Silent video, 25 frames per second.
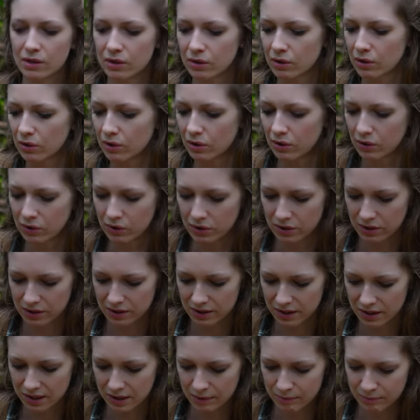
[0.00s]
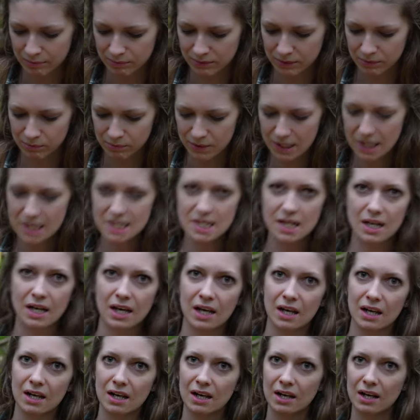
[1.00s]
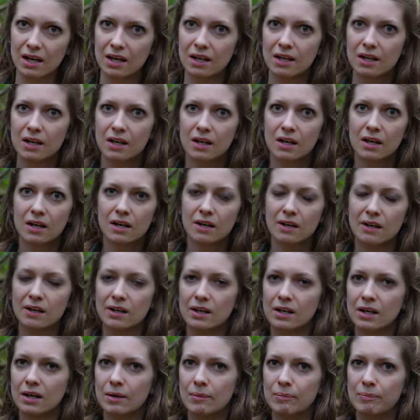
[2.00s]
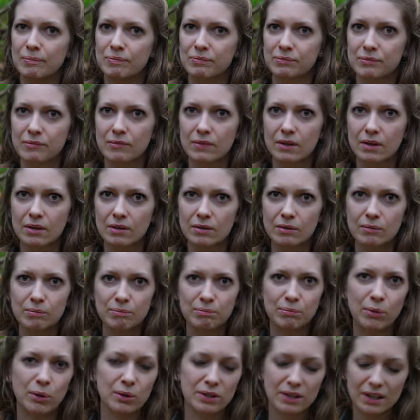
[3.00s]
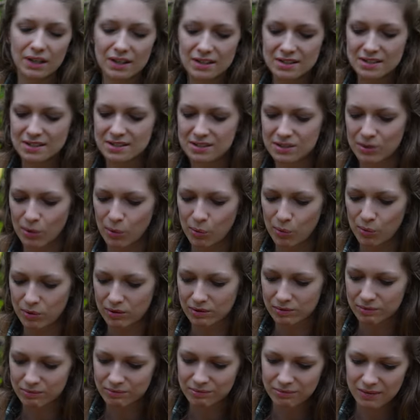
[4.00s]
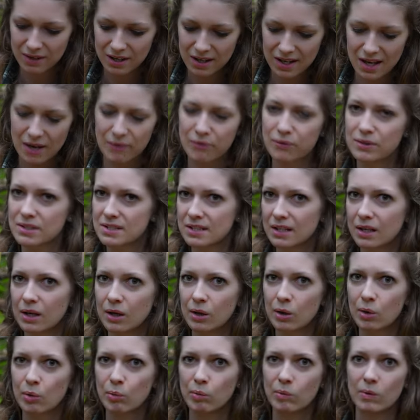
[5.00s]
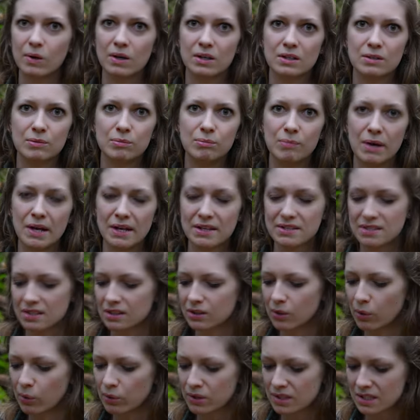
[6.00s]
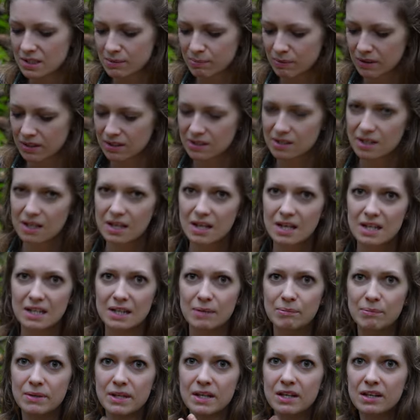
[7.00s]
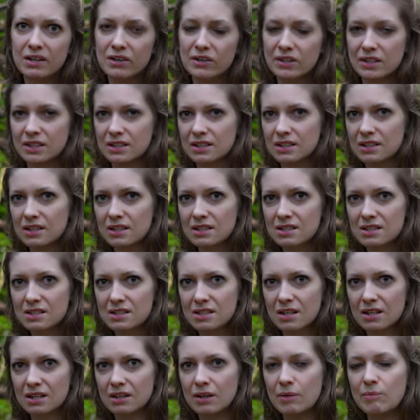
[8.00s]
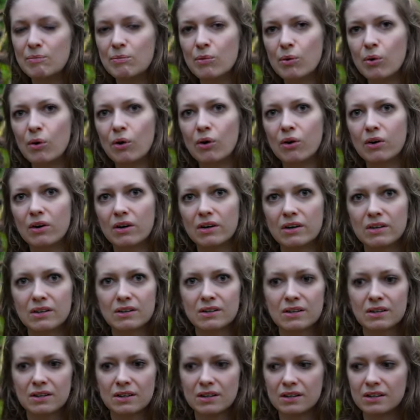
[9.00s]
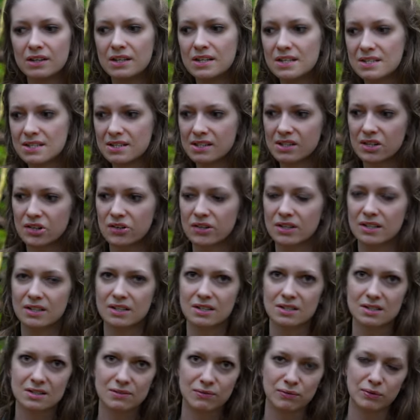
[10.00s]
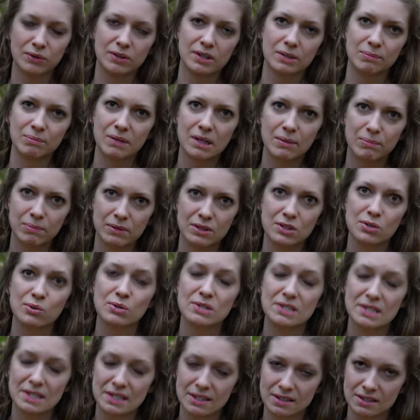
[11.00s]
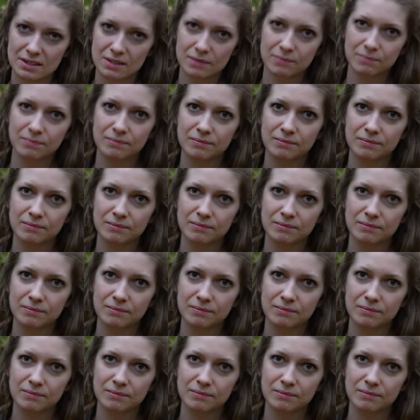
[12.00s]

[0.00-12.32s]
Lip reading: or metal bottles, so everything what makes a noise, but the bigger it is, the more easier it is for the people to see it.